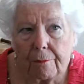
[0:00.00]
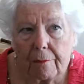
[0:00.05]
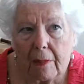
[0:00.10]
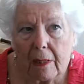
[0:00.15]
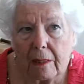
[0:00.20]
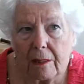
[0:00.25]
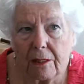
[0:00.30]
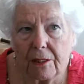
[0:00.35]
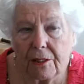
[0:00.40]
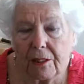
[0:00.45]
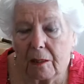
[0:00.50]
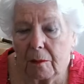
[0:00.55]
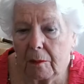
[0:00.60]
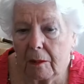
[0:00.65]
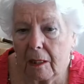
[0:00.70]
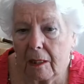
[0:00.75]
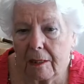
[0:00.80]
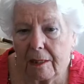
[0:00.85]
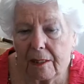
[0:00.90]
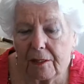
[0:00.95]
the sun
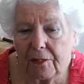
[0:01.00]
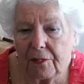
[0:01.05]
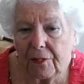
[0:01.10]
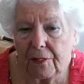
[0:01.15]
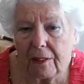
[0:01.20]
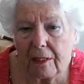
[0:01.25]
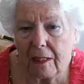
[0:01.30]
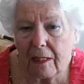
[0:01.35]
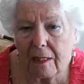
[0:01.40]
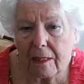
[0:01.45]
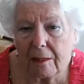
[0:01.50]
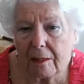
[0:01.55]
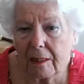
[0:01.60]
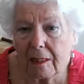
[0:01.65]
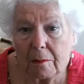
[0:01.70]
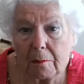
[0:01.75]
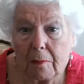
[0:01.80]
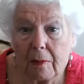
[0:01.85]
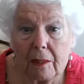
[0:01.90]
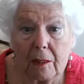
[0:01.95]
lighting fires. Doesn't
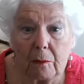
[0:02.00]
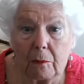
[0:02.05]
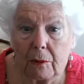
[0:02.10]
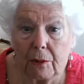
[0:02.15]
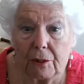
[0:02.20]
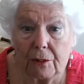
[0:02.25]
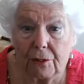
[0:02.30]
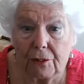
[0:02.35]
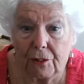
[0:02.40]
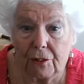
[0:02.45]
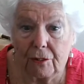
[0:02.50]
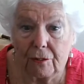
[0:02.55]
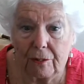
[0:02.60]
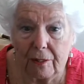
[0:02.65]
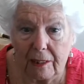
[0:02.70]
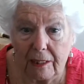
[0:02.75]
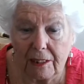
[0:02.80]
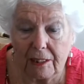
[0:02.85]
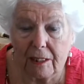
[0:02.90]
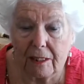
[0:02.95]
matter what you do really,
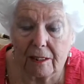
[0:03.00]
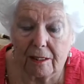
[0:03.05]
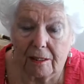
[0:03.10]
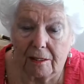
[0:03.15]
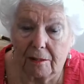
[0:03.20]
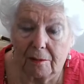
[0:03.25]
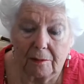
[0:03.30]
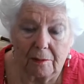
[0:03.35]
just to